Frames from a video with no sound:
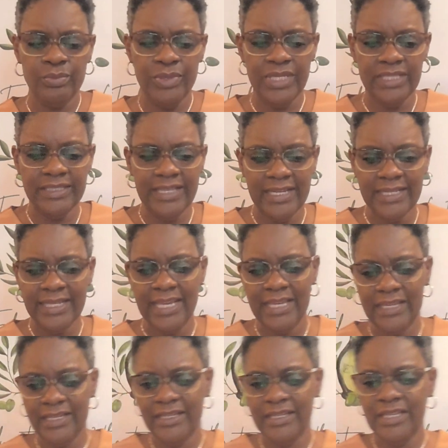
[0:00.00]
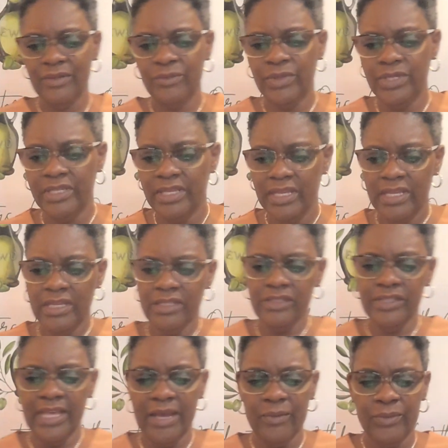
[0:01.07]
being dedicated, and we
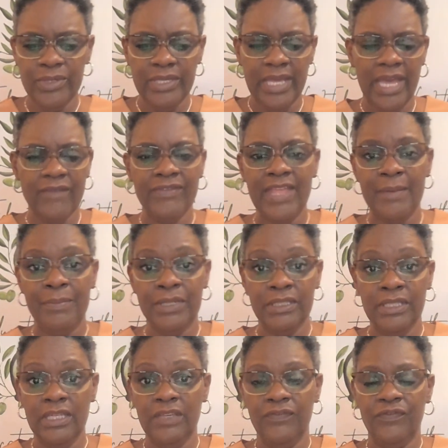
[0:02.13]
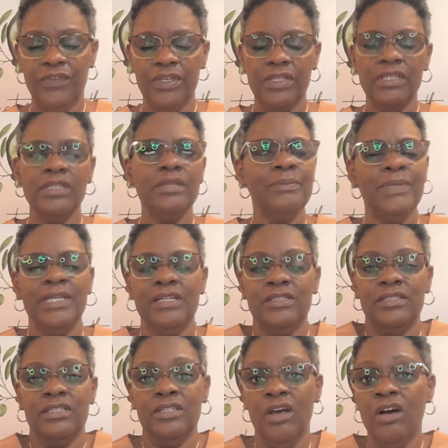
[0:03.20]
have that belief,
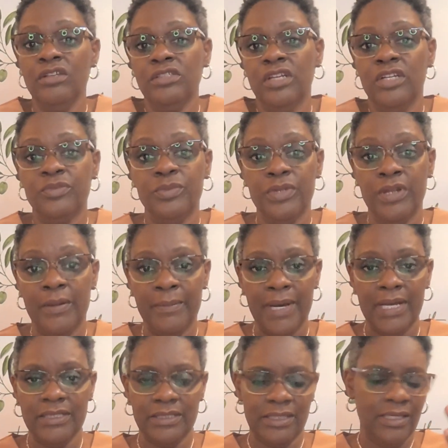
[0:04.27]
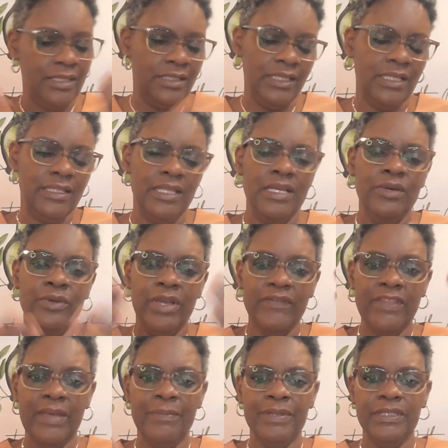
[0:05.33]
because it all starts with our mindset. Again, we
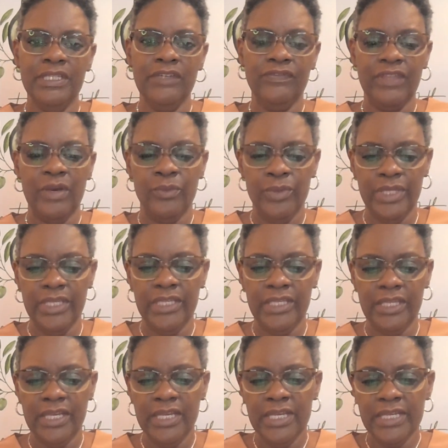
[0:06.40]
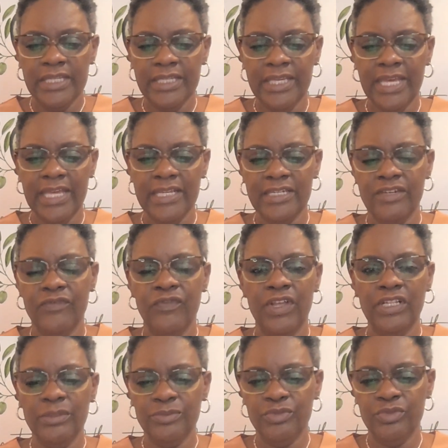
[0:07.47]
have that belief that we can
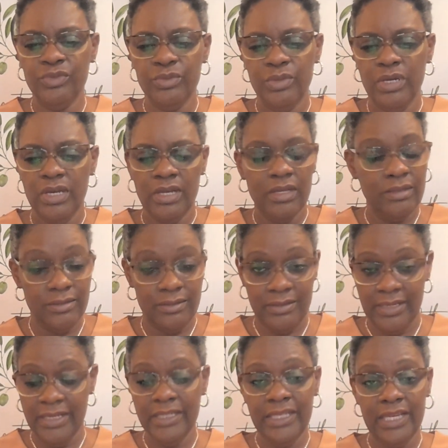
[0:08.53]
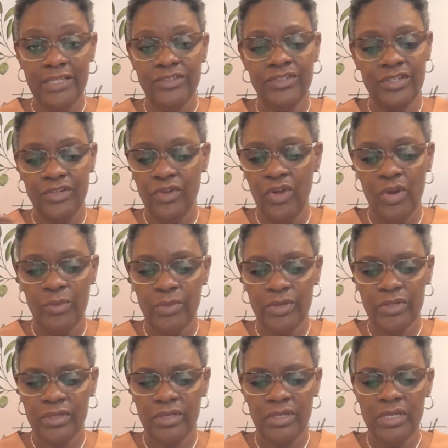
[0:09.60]
develop through dedication and hard
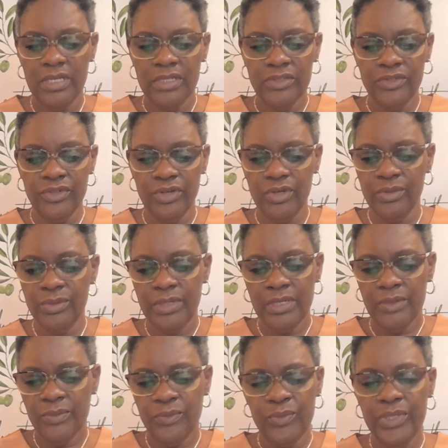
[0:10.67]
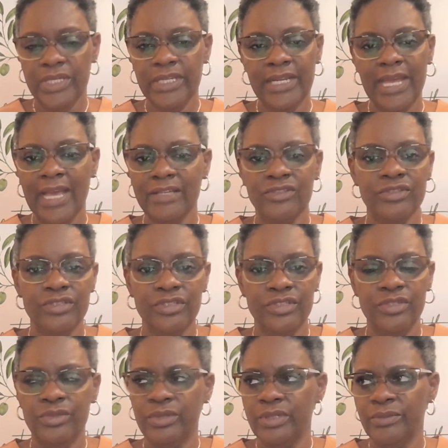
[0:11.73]
work. We can actually
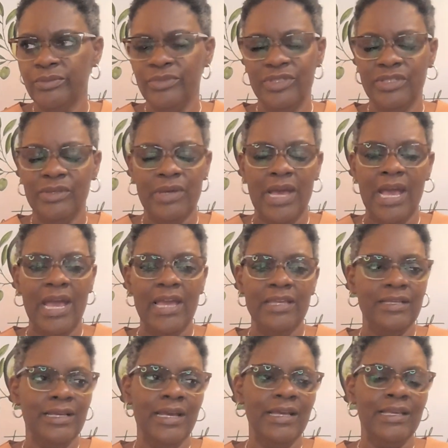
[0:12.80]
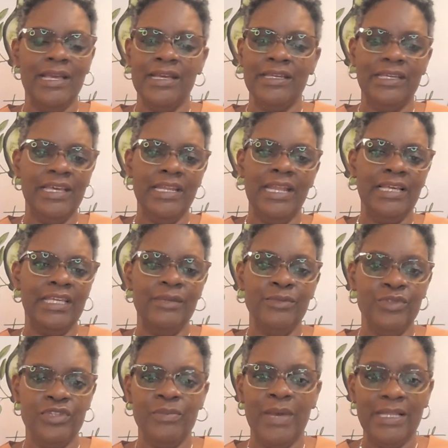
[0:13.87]
do it. I
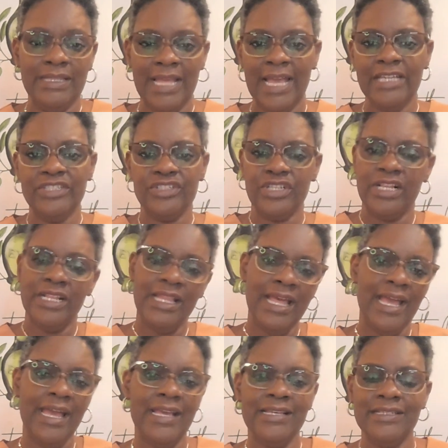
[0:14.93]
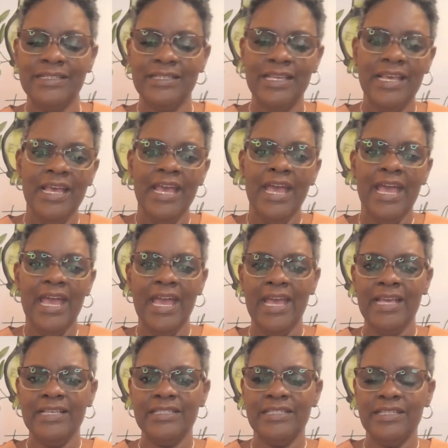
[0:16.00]
keep using my last class
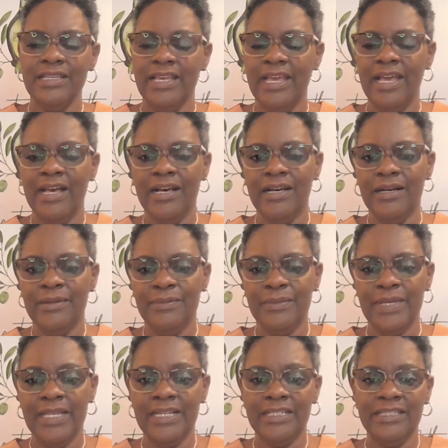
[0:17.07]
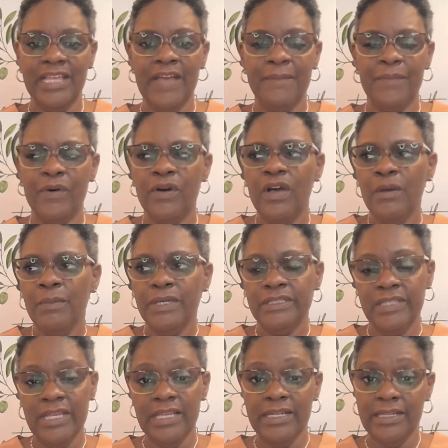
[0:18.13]
as an example,
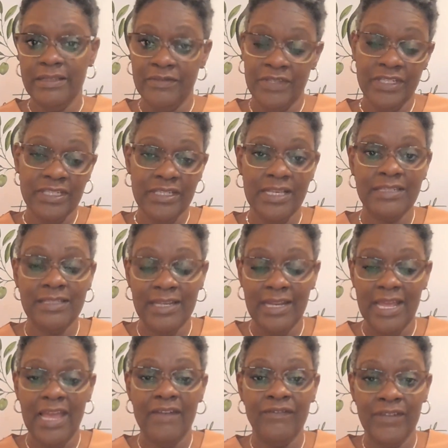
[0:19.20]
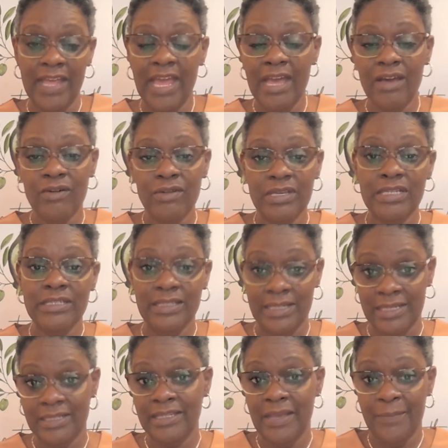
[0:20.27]
but then this class that I have now is
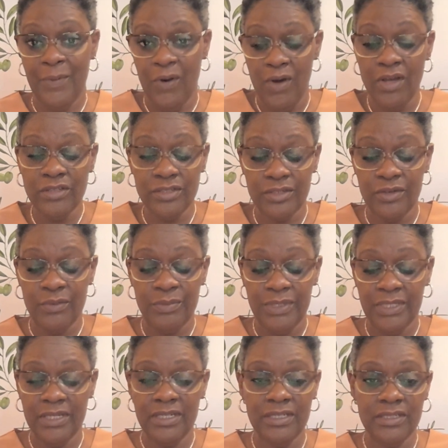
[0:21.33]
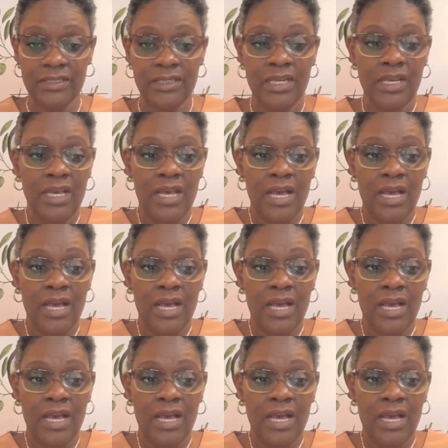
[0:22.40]
an example also, because